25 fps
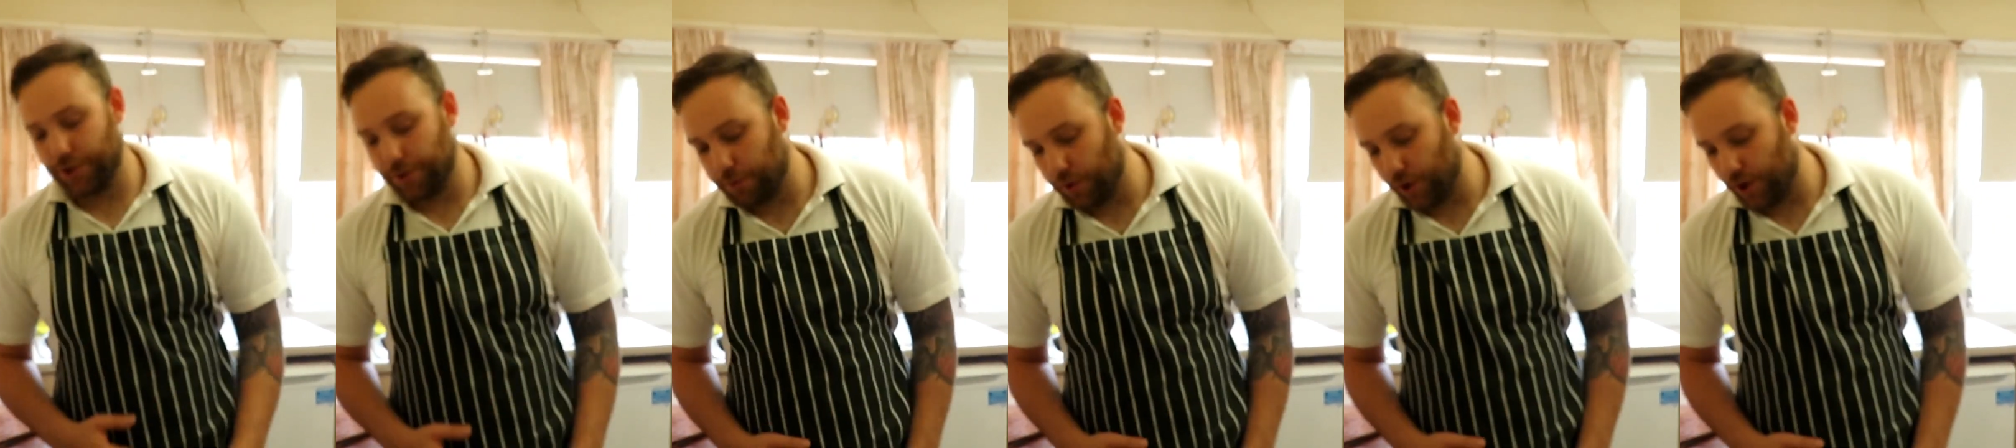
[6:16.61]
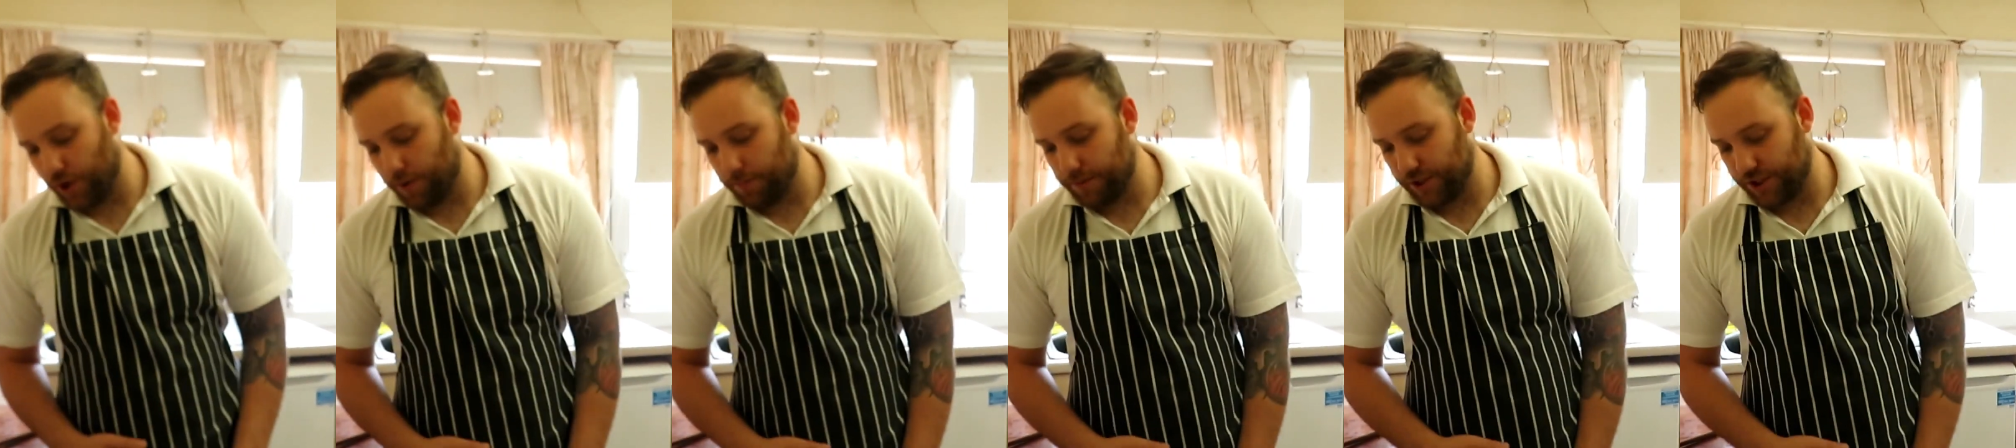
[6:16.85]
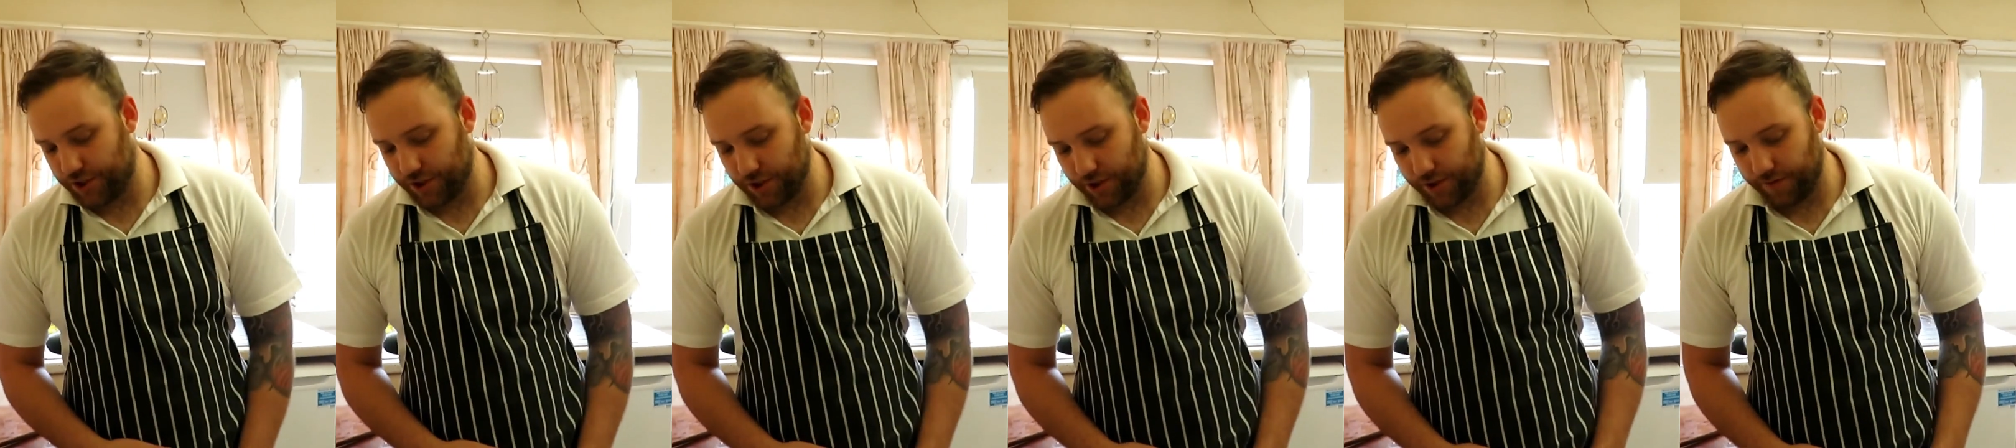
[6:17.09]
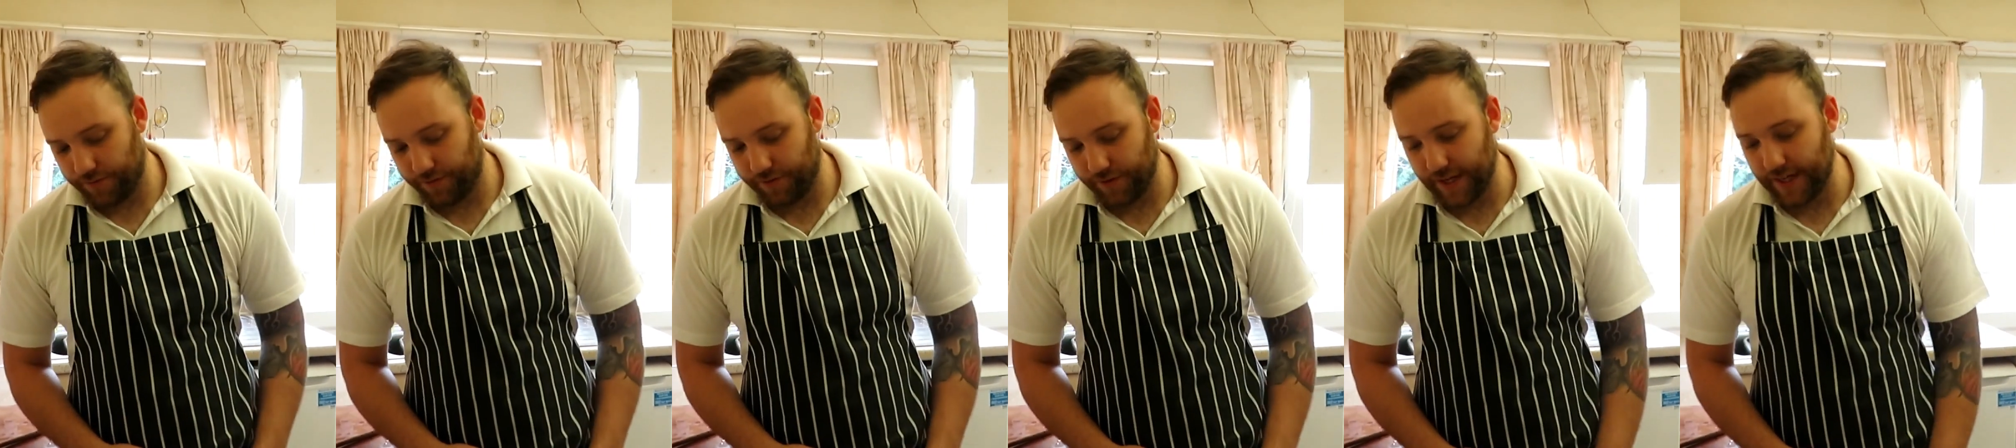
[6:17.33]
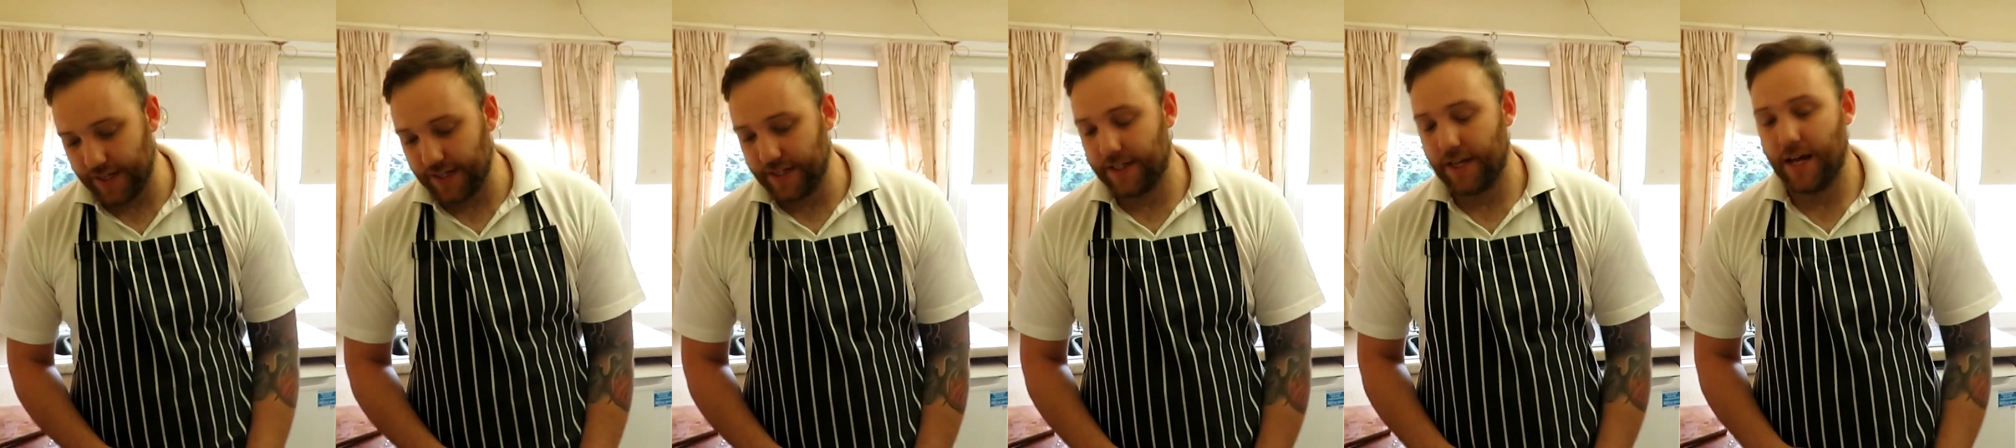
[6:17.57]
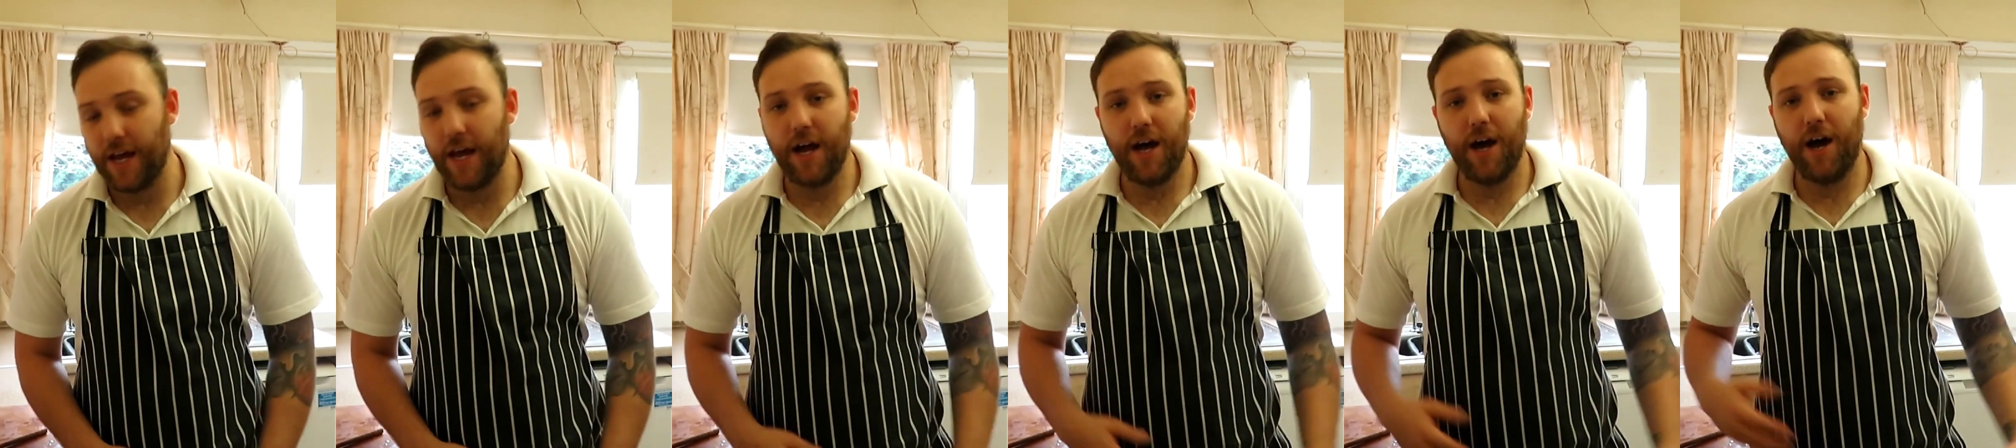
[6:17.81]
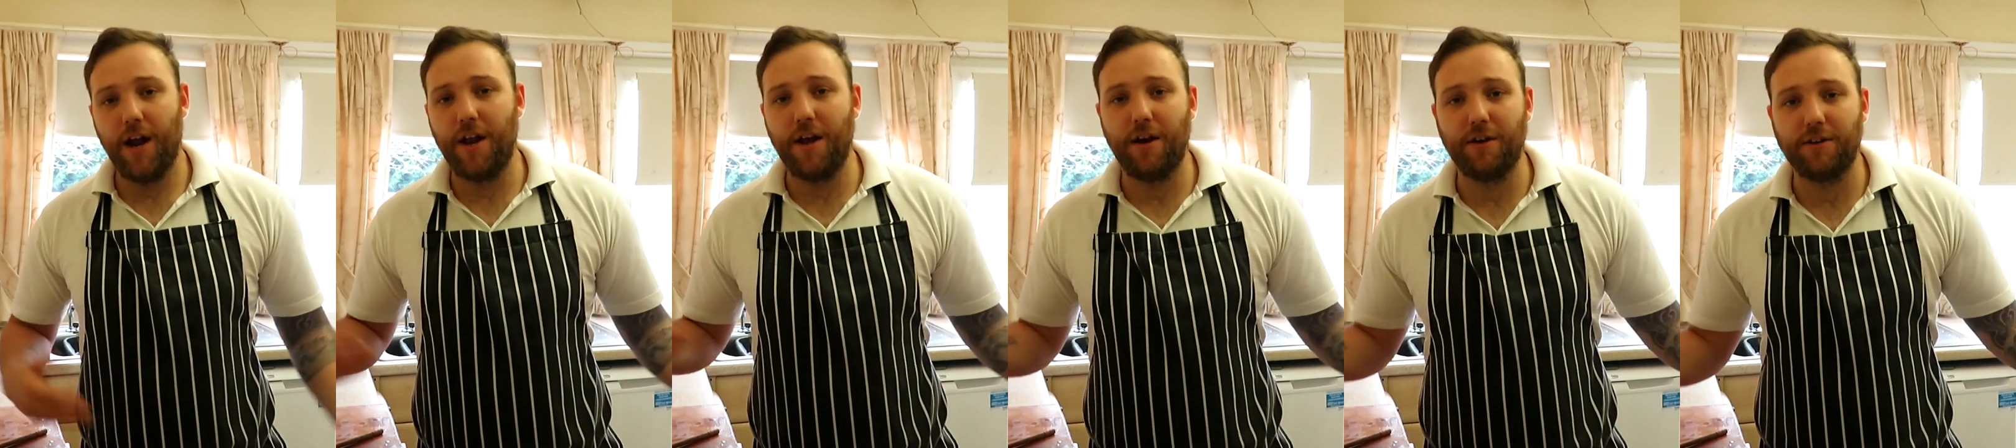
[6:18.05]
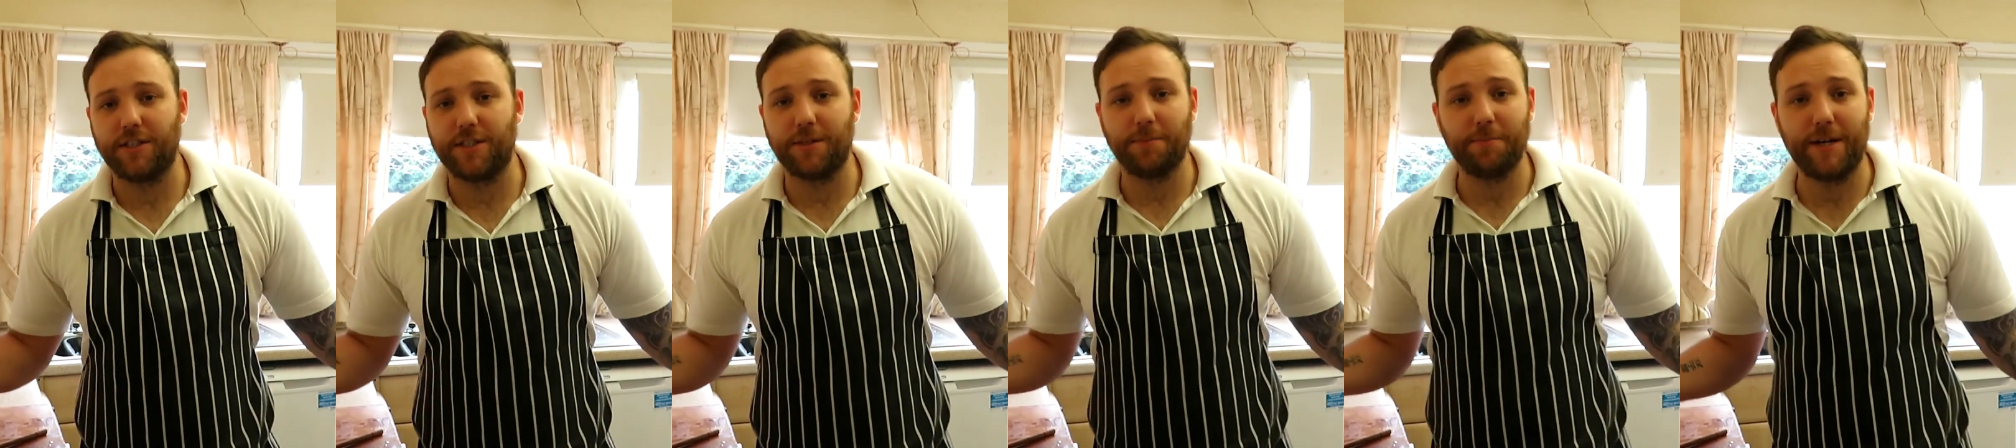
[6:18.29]
warmer sort of thing. I know
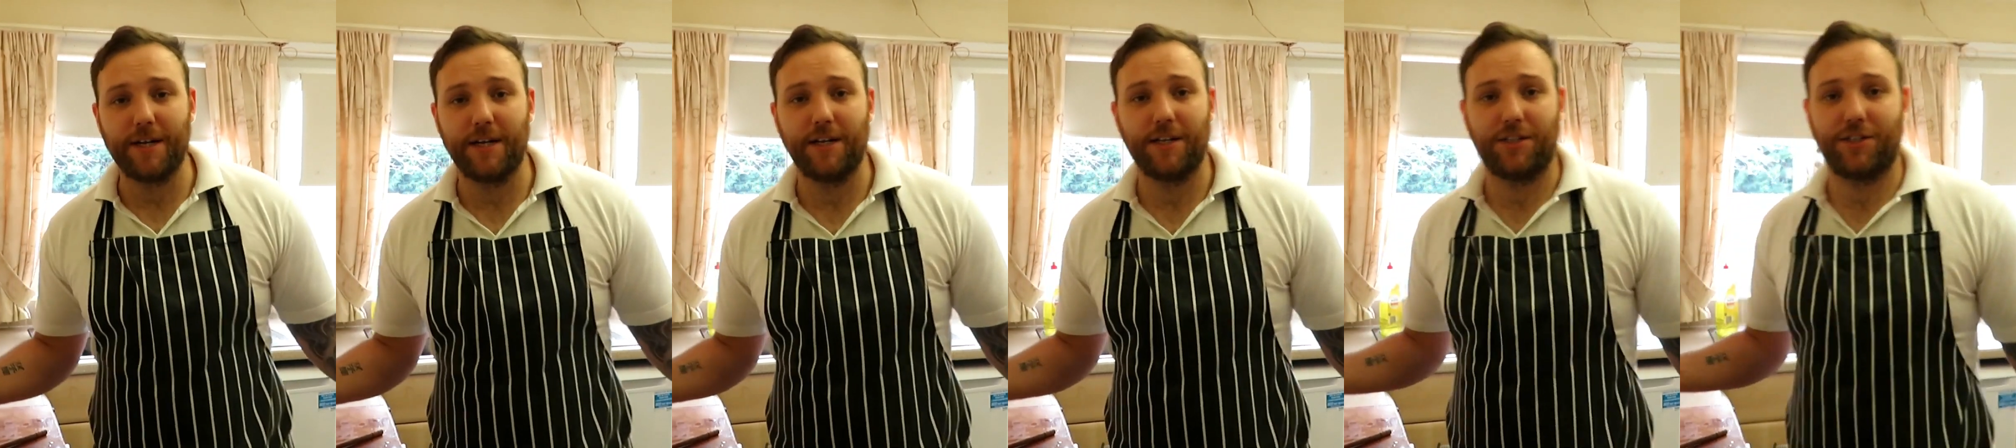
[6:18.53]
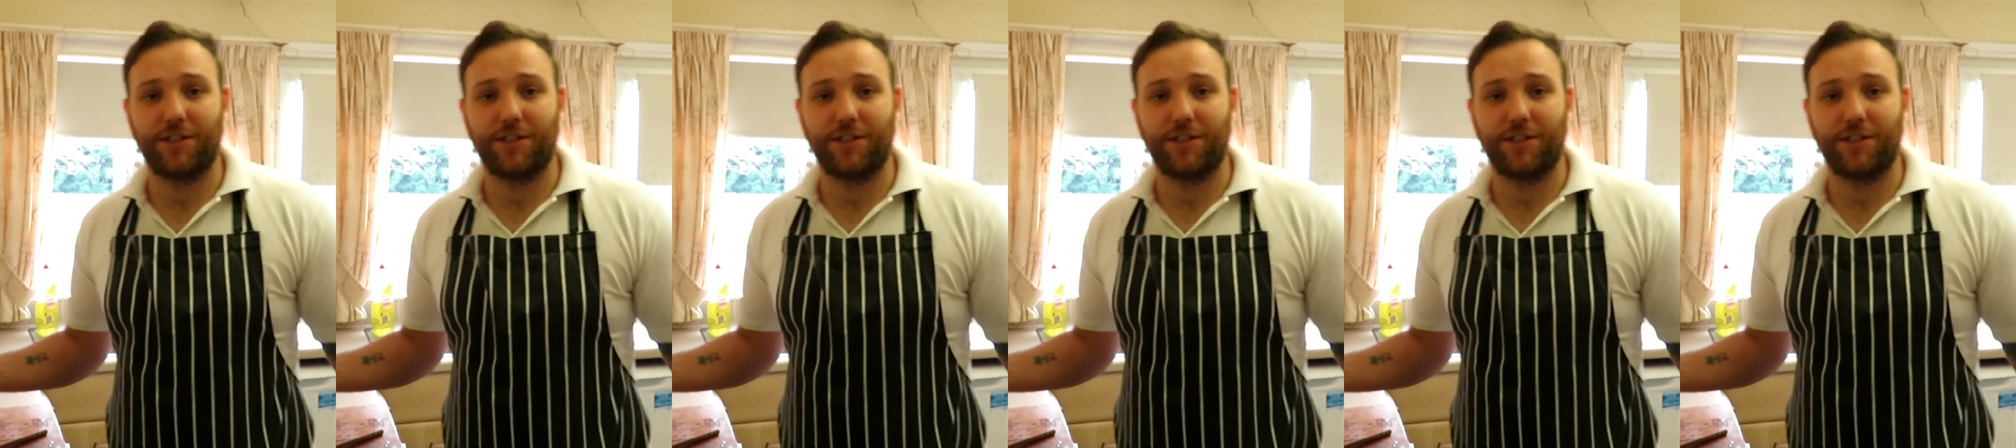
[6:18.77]
it's the middle of